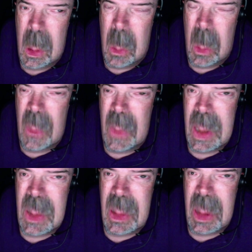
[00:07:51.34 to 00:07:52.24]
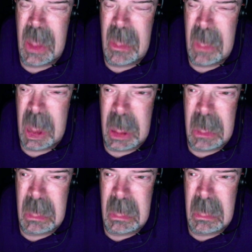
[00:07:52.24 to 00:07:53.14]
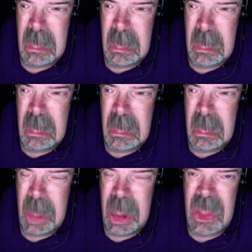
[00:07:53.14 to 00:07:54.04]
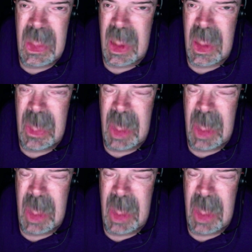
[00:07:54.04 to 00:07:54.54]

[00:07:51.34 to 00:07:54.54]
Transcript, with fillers: will eventually, you know, be useless,